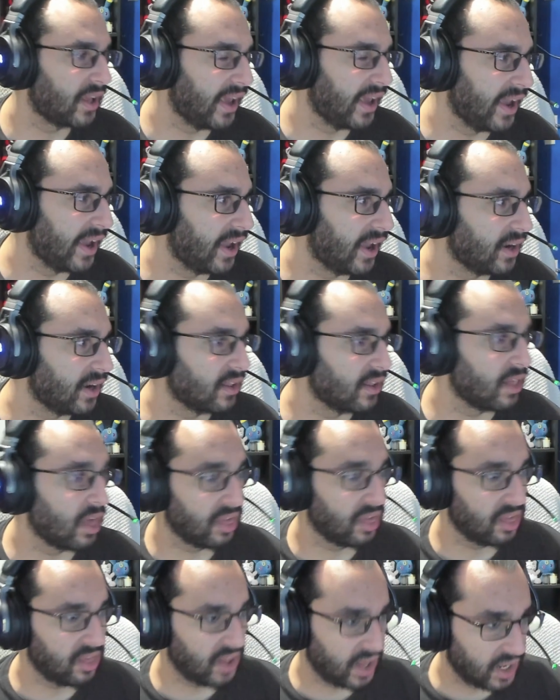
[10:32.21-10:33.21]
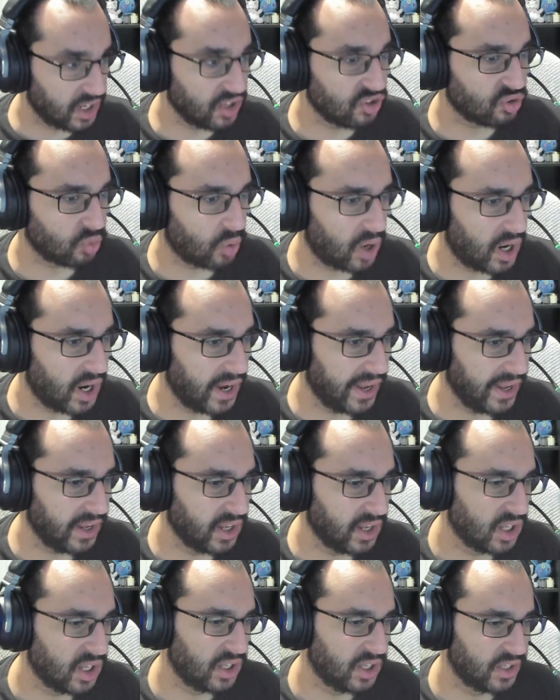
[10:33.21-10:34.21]
And that is why
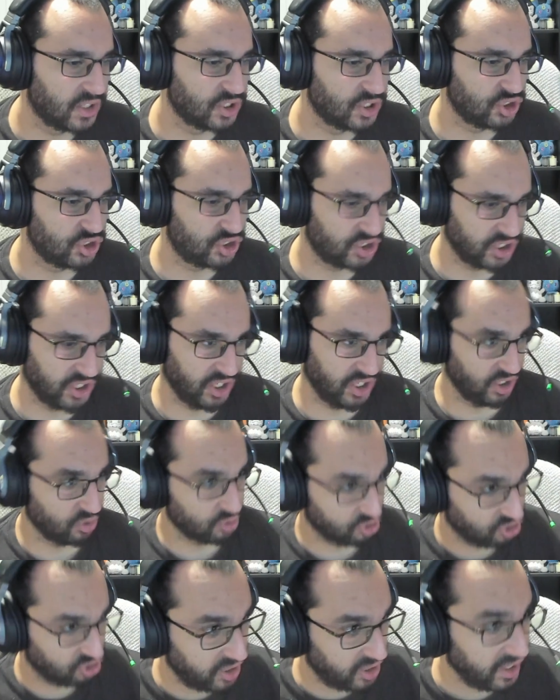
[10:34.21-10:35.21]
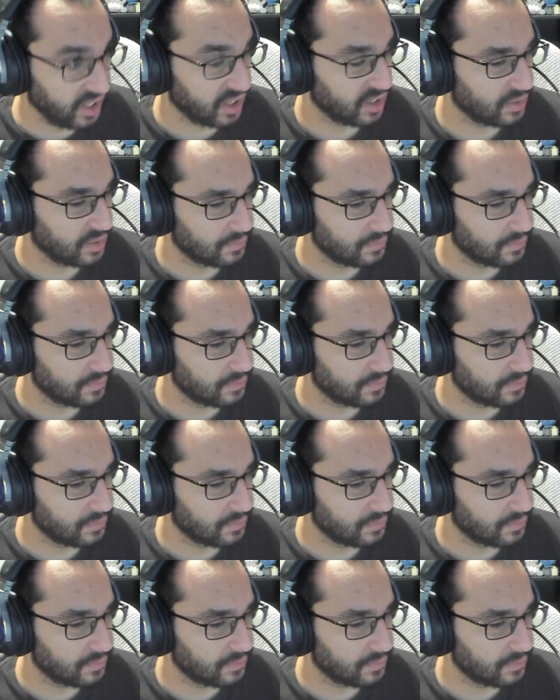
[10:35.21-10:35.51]
she did what she did.